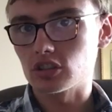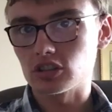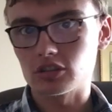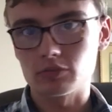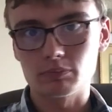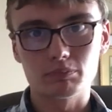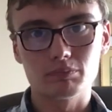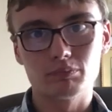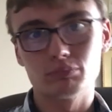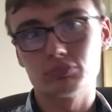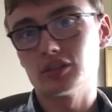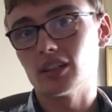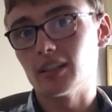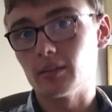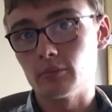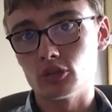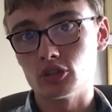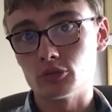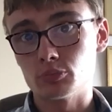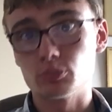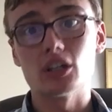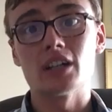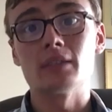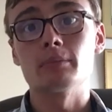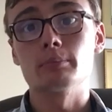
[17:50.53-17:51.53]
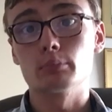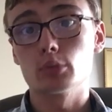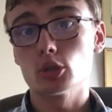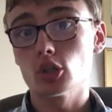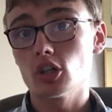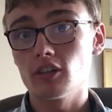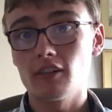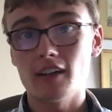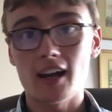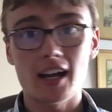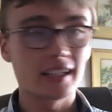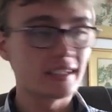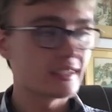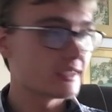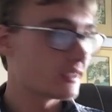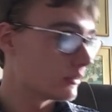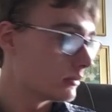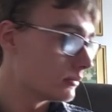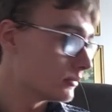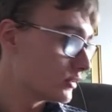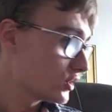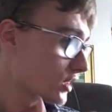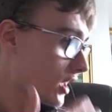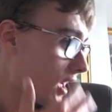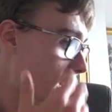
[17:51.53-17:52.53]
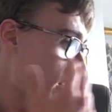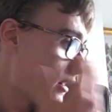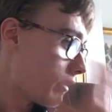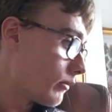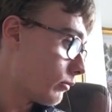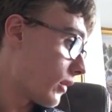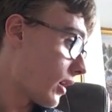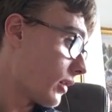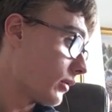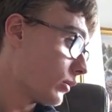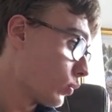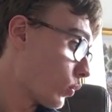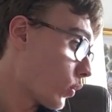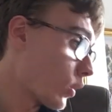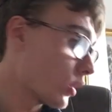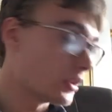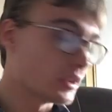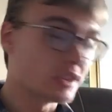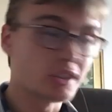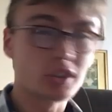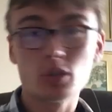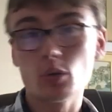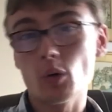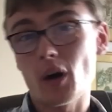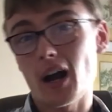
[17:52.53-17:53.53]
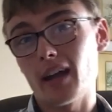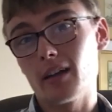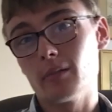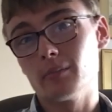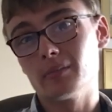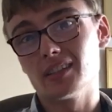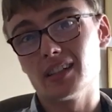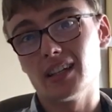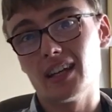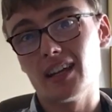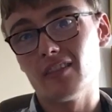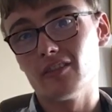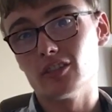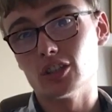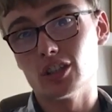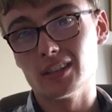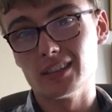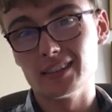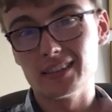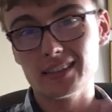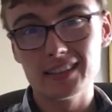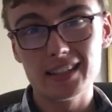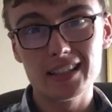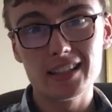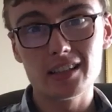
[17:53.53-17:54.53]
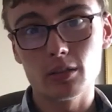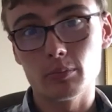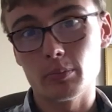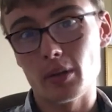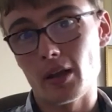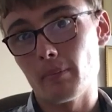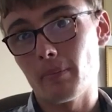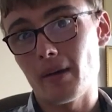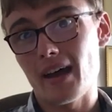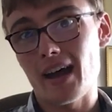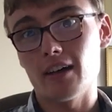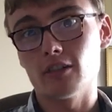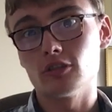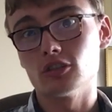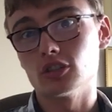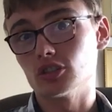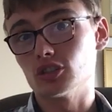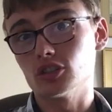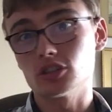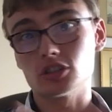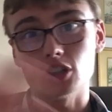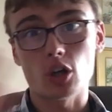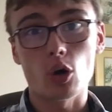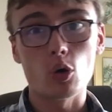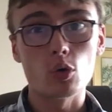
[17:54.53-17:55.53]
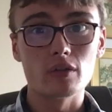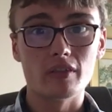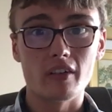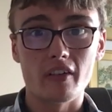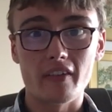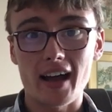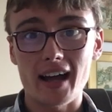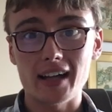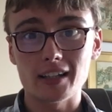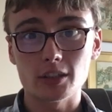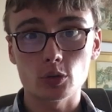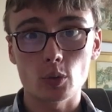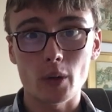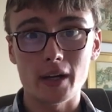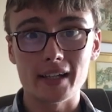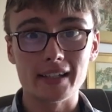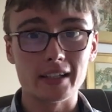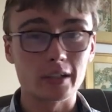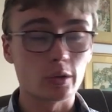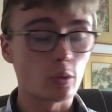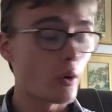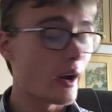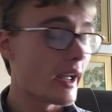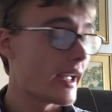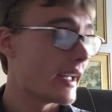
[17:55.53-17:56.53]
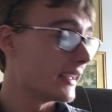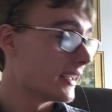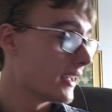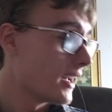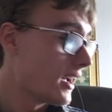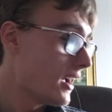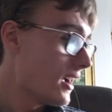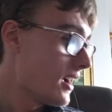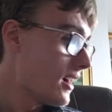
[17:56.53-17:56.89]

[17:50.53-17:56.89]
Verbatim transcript: just pretty much bread and butter items. might be one or two items in here that are a little bit better or just over that 20 quid.